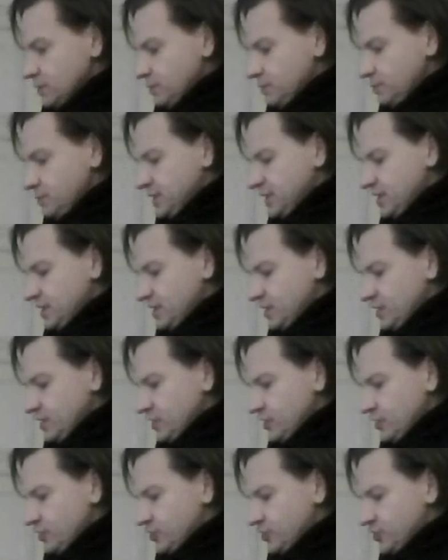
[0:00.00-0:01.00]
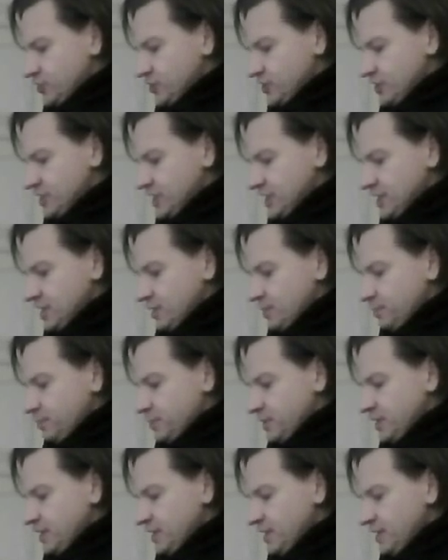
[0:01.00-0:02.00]
make a shape
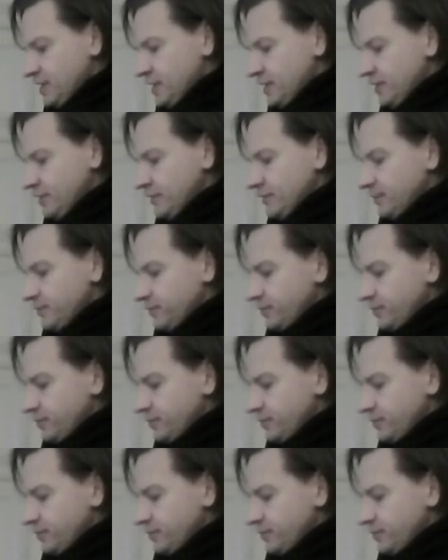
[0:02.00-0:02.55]
here,